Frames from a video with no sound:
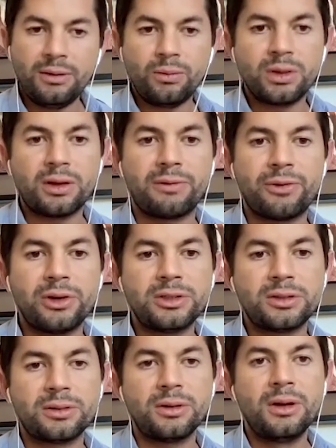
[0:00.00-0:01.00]
with our
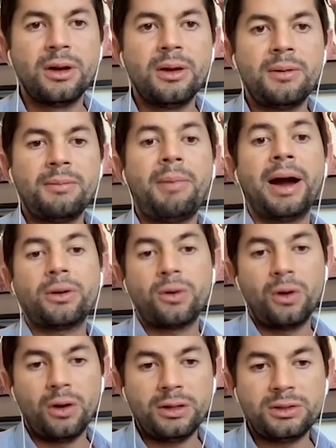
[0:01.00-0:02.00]
first
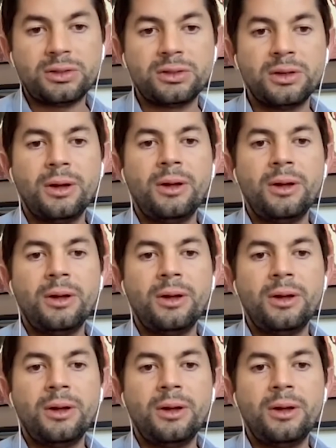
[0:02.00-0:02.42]
micro lots.